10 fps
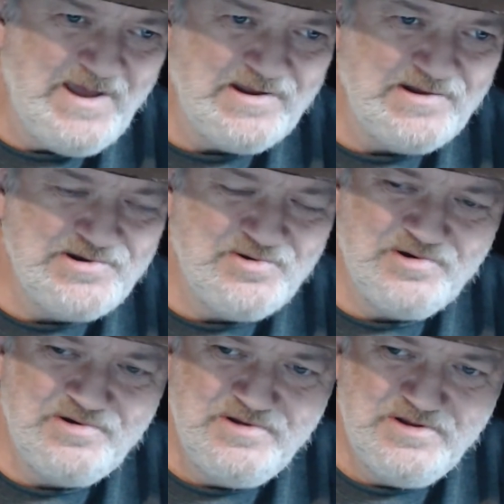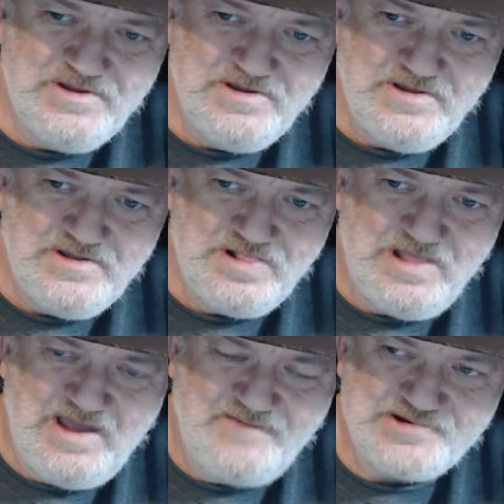on doing
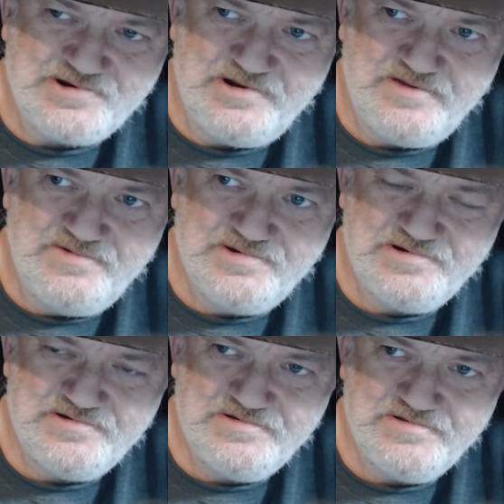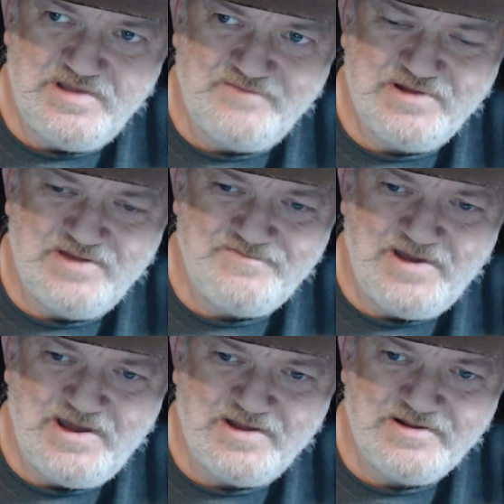live streams. I've cut
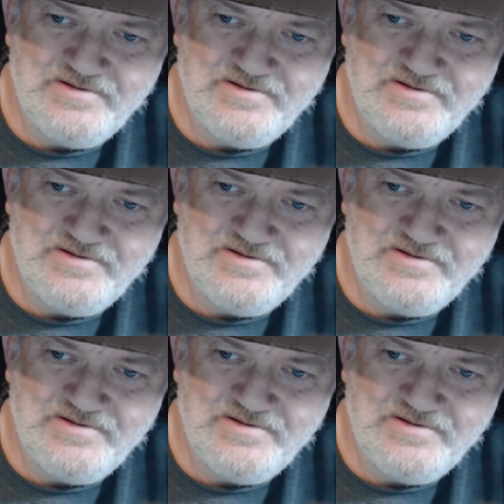back.